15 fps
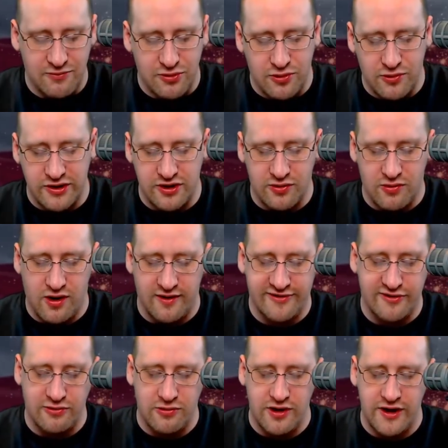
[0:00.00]
according to Raw
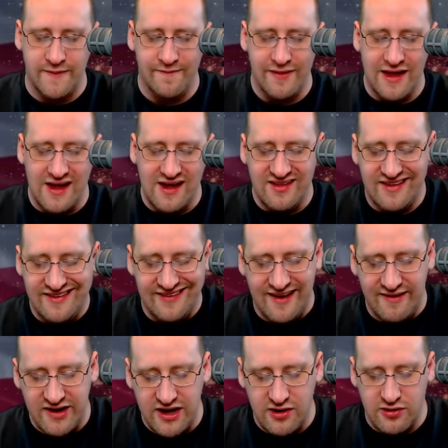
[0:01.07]
Story, that the
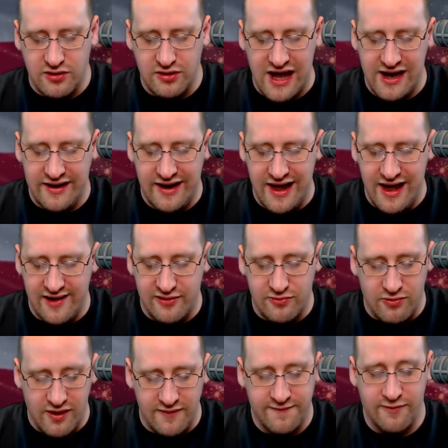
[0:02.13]
seventy-year-old candidate has
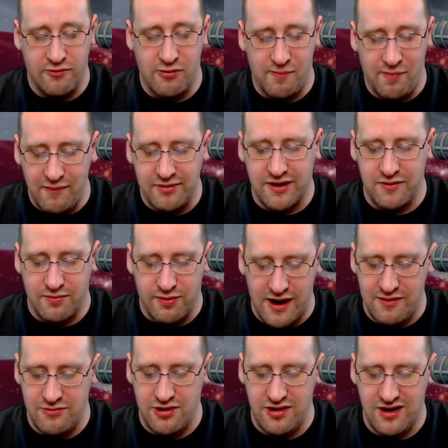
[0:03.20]
run for a Republican
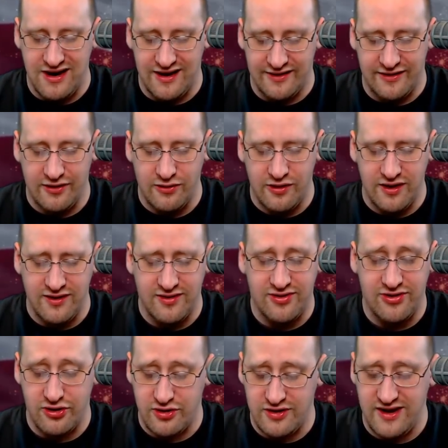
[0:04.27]
primary in Illinois,
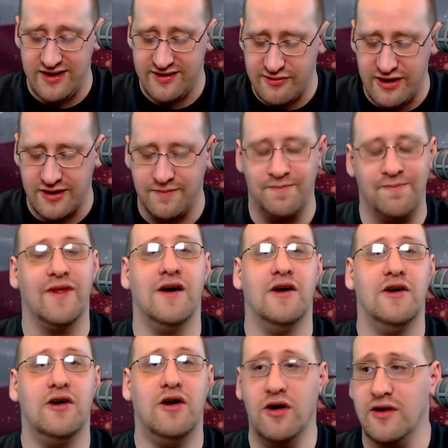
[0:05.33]
third District,
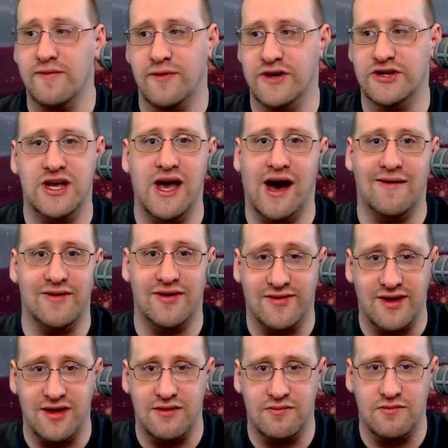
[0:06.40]
all of which he
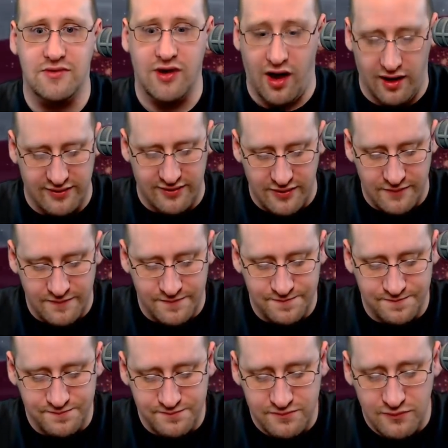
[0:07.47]
obviously lost.
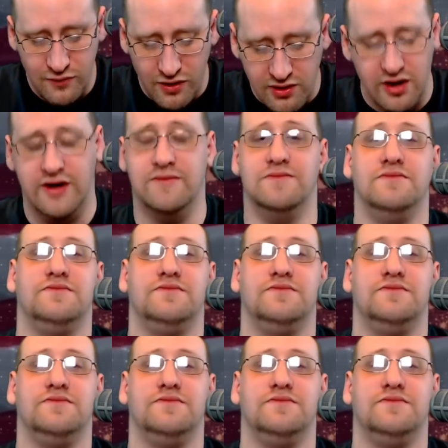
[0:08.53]
Well, good.